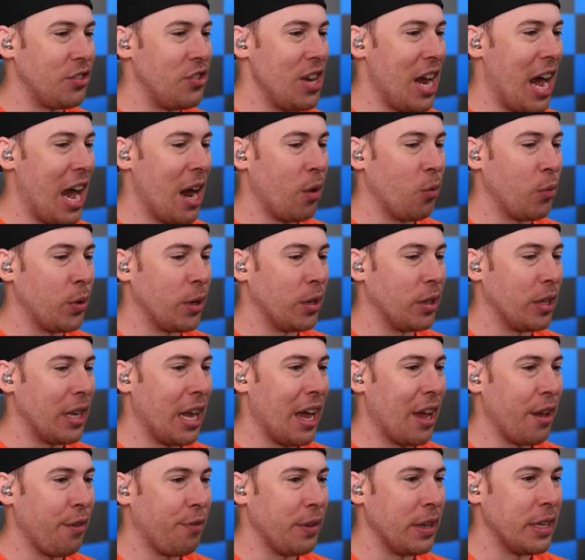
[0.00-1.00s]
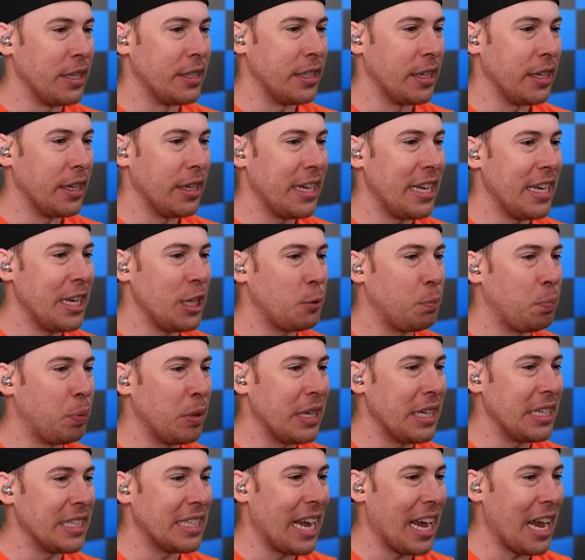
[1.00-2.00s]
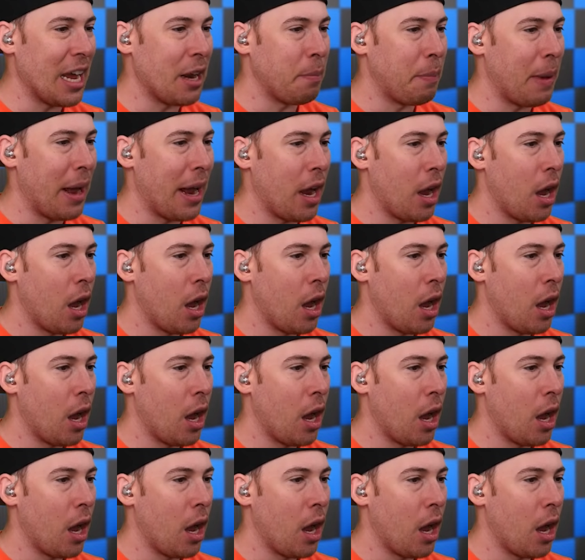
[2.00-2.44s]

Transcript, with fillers: not real life, is it? He's putting his hand back.